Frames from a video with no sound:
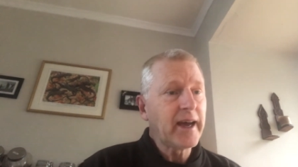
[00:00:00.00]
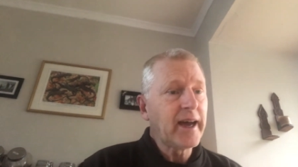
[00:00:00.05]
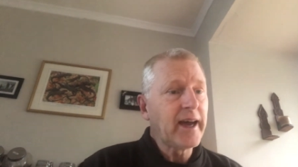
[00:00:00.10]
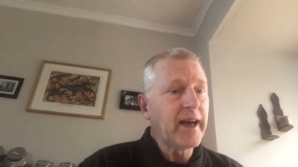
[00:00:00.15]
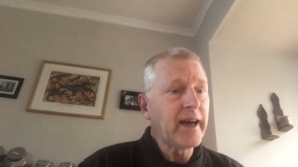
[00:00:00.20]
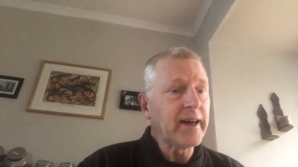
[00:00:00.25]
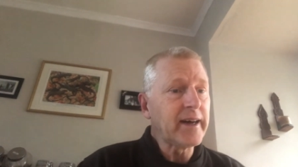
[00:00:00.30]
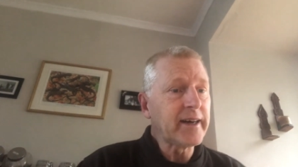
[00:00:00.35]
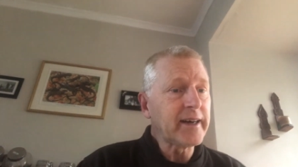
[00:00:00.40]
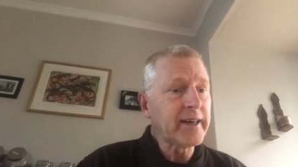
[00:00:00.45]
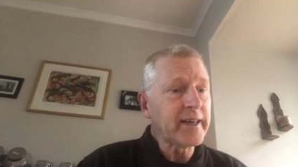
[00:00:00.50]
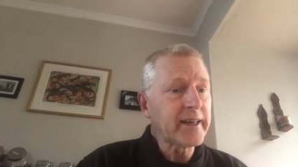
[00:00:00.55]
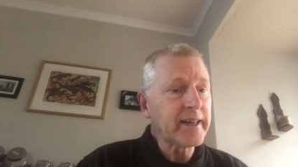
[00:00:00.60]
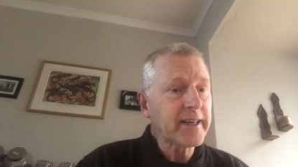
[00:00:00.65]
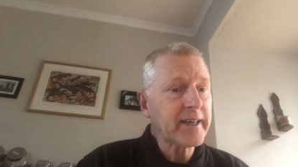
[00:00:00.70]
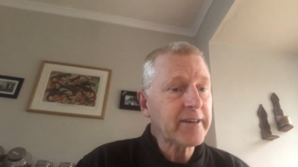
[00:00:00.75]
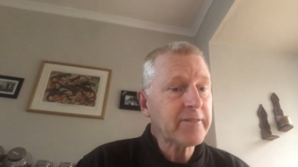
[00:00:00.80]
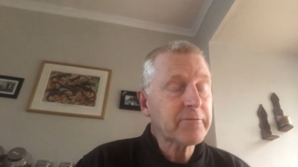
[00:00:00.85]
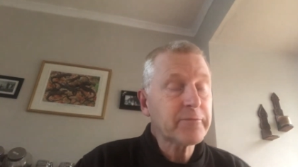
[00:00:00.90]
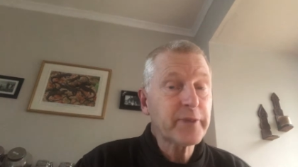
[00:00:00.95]

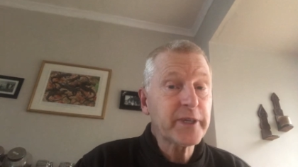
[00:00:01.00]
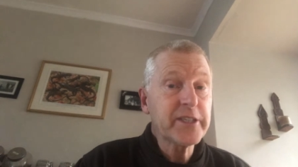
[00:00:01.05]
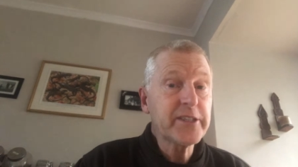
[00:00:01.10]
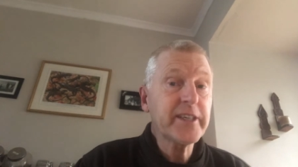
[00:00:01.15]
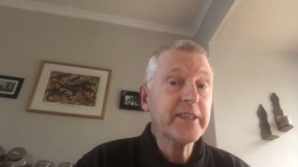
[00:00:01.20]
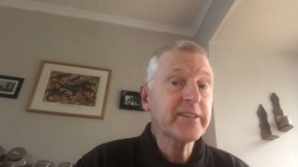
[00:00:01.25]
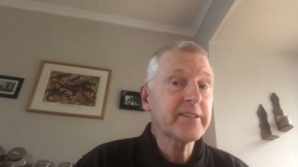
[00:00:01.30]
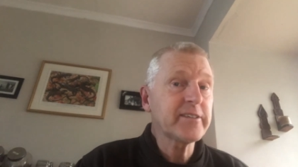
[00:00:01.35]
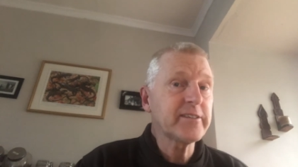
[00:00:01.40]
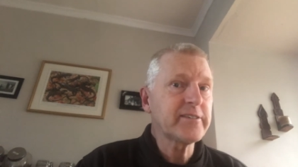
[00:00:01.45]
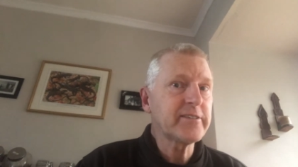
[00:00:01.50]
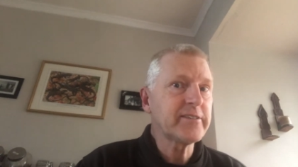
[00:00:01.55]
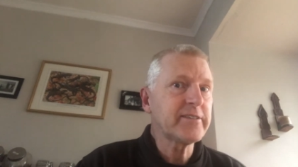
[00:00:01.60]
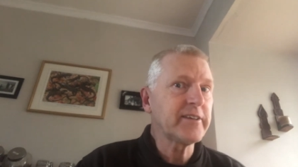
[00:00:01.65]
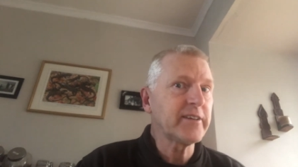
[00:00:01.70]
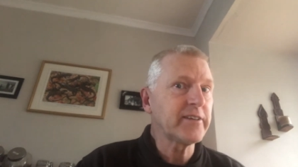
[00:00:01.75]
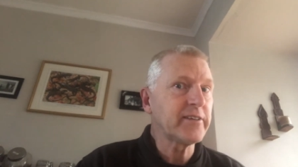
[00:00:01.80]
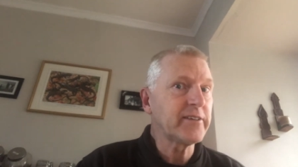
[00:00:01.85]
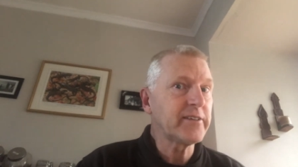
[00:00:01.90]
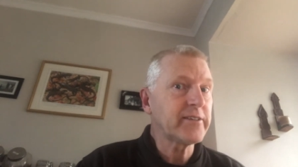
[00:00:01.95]
have predicted
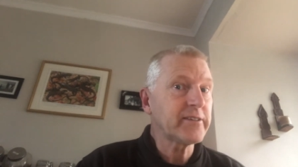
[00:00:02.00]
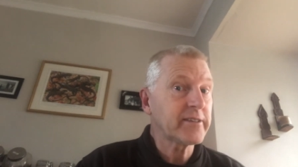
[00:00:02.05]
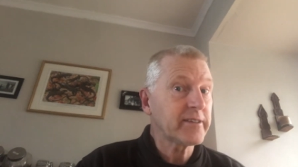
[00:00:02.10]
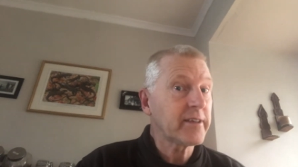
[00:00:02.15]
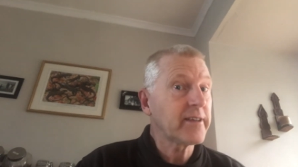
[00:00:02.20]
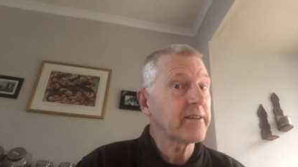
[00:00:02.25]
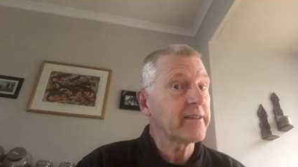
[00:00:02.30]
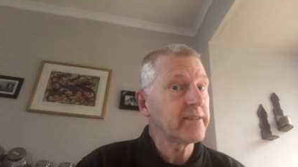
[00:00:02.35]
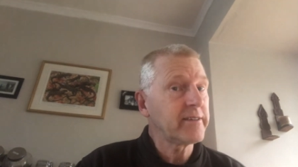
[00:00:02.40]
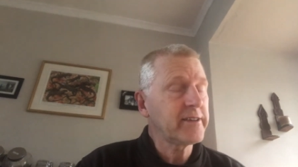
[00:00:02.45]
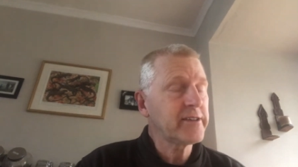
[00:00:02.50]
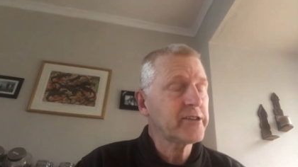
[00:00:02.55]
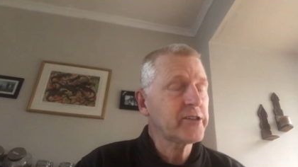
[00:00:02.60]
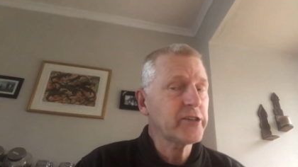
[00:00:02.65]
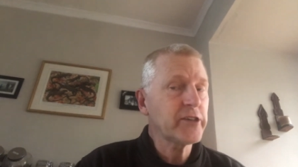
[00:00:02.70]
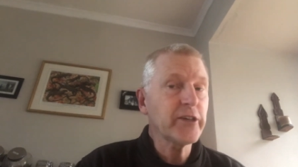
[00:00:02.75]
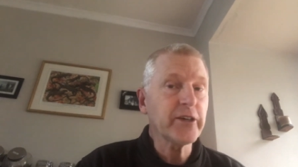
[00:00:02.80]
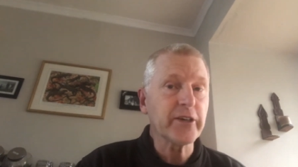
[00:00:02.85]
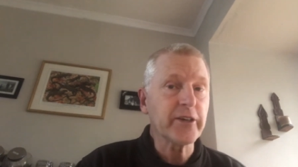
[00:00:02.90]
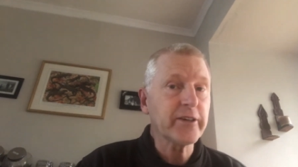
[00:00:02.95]
that this
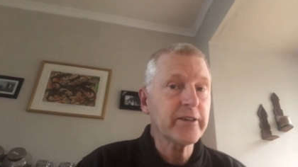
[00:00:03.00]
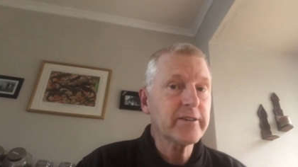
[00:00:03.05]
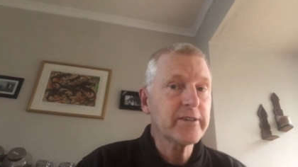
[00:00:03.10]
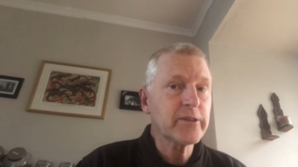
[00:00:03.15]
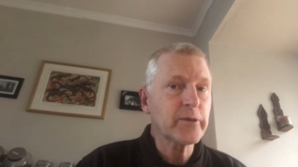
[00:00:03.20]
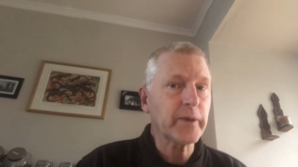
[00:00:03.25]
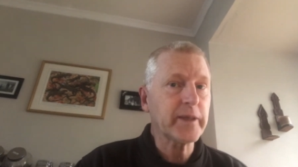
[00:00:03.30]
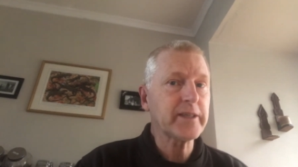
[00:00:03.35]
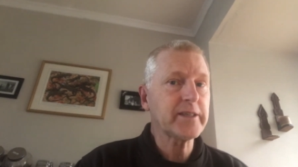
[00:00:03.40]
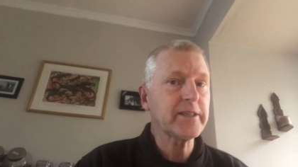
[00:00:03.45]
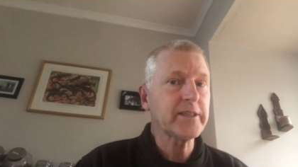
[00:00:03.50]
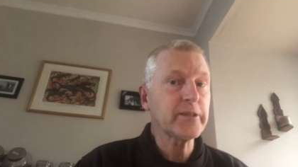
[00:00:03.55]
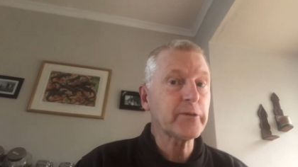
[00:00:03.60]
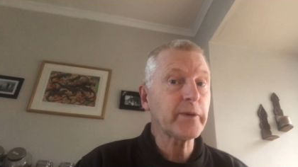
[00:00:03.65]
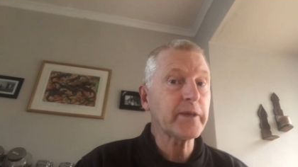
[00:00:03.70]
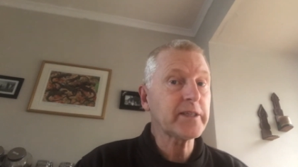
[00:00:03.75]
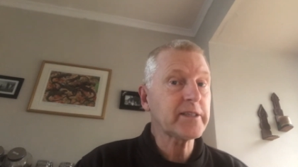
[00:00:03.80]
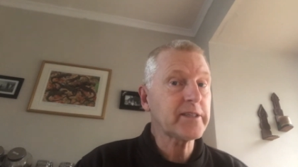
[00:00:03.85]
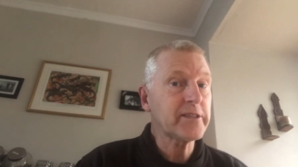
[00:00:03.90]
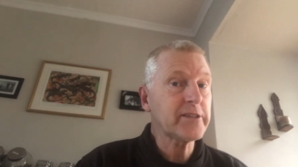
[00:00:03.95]
year,
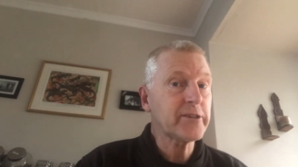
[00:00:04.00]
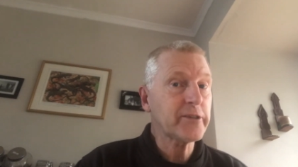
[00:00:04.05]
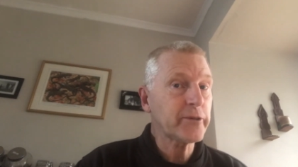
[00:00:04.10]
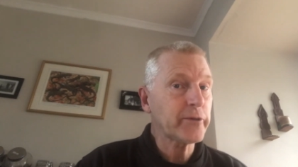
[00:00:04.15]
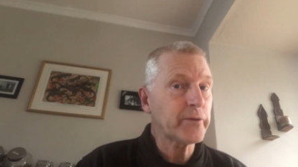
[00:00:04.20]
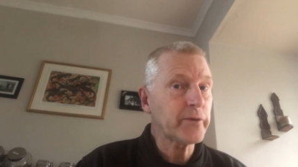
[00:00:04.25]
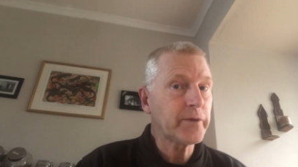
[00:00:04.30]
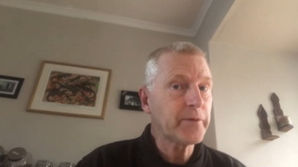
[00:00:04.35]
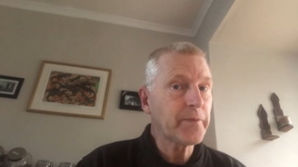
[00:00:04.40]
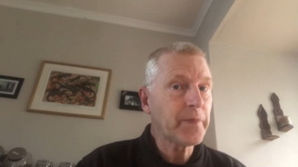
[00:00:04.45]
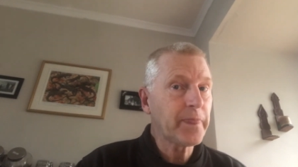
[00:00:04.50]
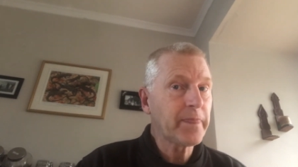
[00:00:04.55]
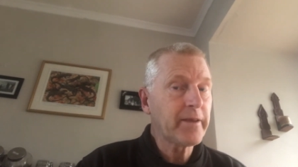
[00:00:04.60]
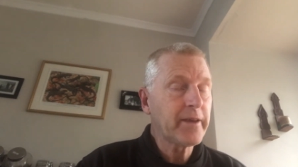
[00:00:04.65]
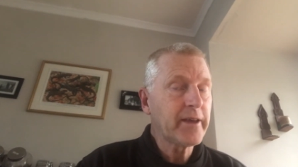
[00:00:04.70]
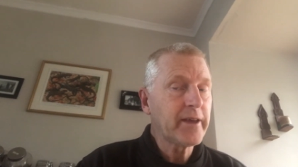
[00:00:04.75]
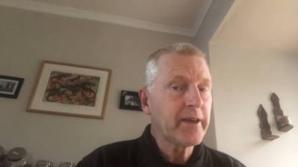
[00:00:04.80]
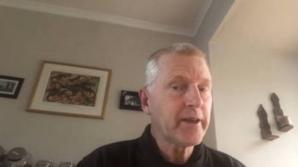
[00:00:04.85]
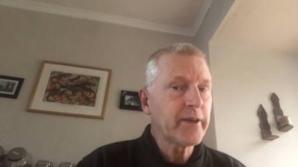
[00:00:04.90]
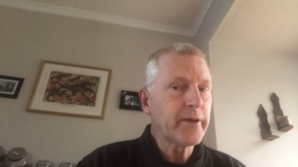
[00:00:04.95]
2022,
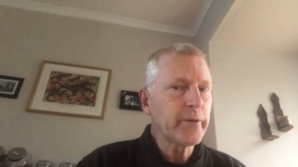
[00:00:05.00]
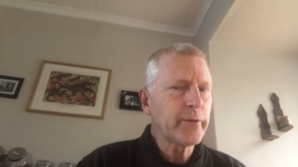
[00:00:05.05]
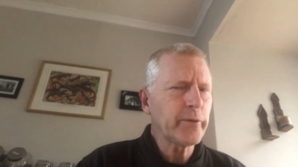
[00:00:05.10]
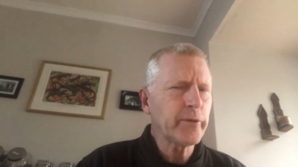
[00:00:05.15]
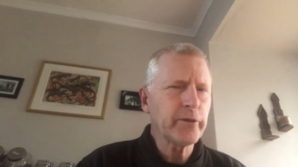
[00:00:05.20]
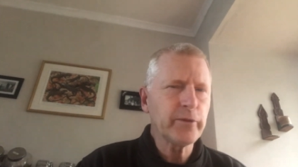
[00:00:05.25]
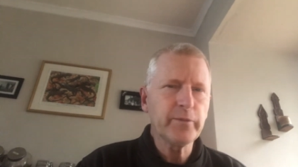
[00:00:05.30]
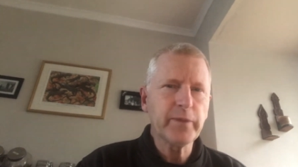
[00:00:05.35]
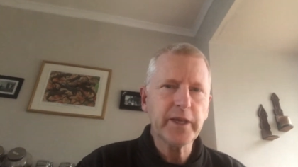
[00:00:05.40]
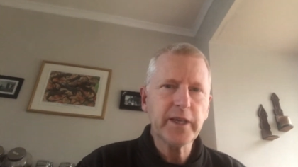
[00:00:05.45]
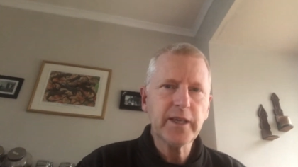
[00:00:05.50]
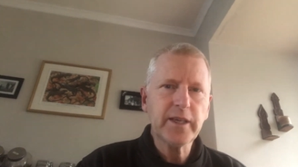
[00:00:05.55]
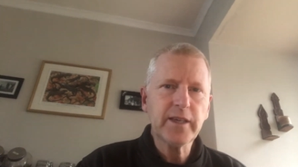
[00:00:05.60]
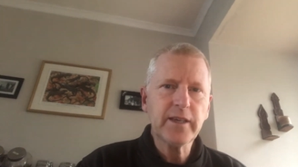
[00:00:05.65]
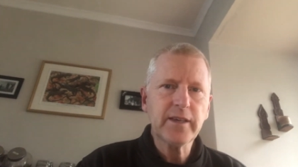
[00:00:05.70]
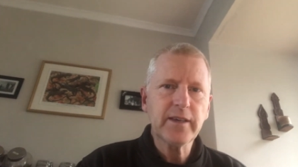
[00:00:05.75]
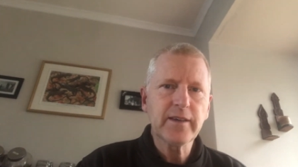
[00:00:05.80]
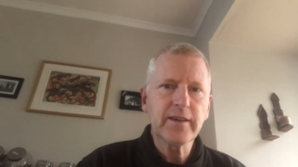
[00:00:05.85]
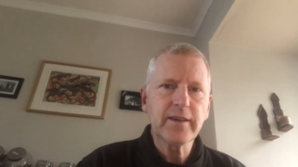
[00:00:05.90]
will be